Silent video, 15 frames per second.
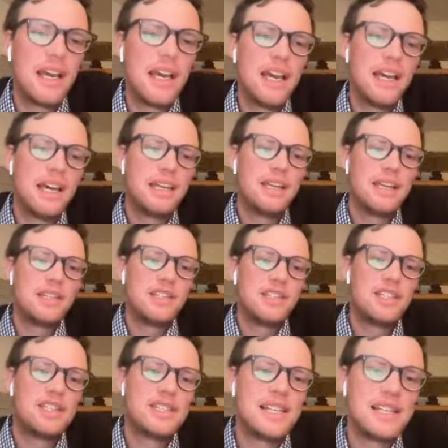and
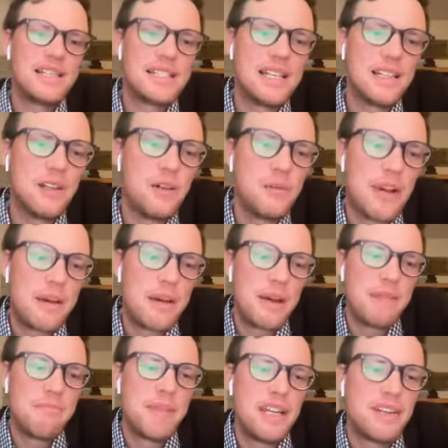she says, hello,
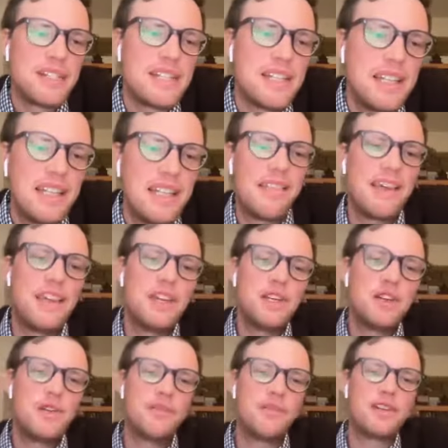Rabbi Mendelsohn. Thank
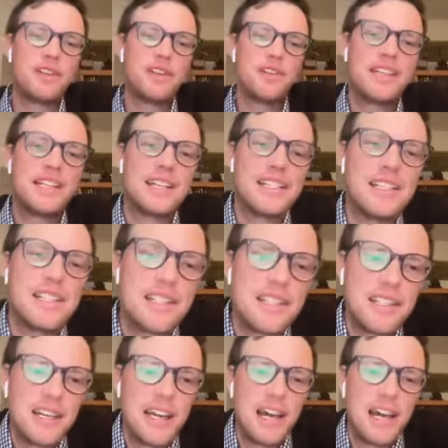you for doing this.